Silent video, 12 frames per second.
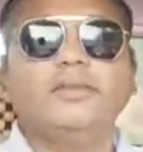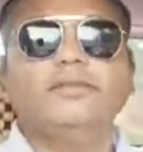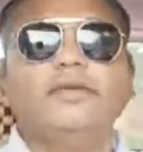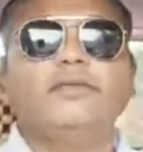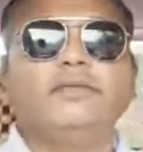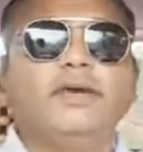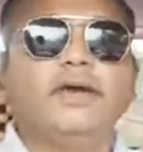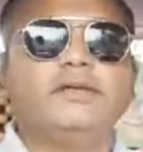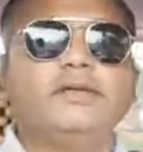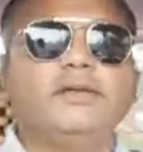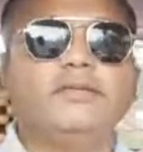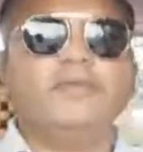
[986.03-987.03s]
we guys
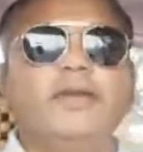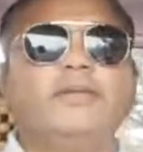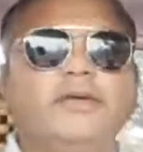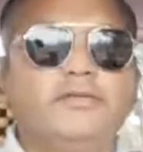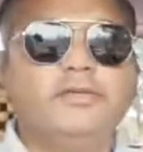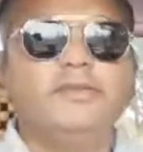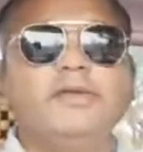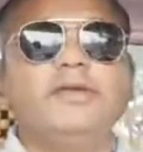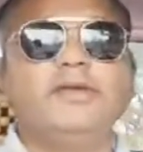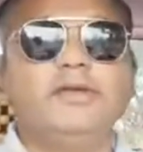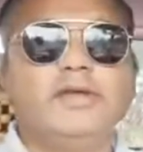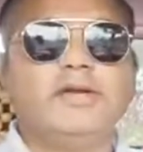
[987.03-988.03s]
are very much busy
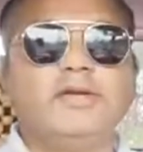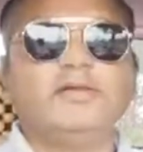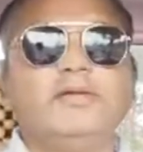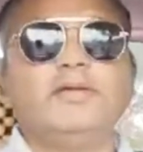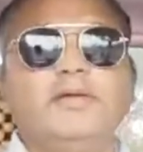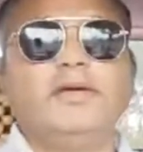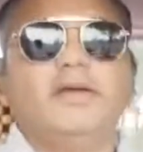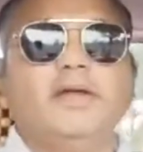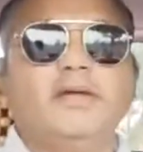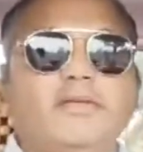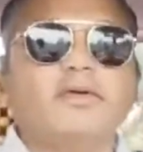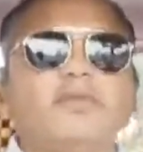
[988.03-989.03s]
in
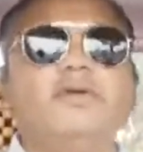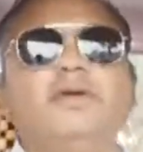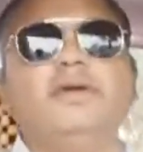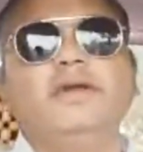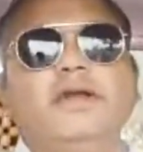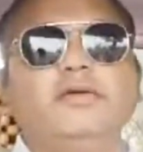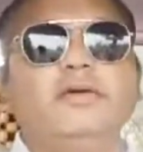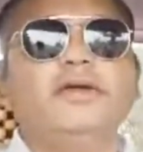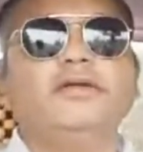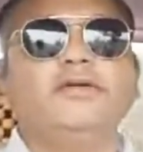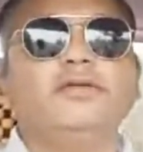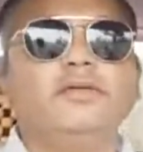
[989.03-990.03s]
our own day-to-day
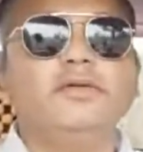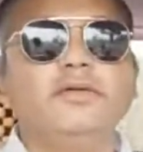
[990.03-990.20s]
schedule.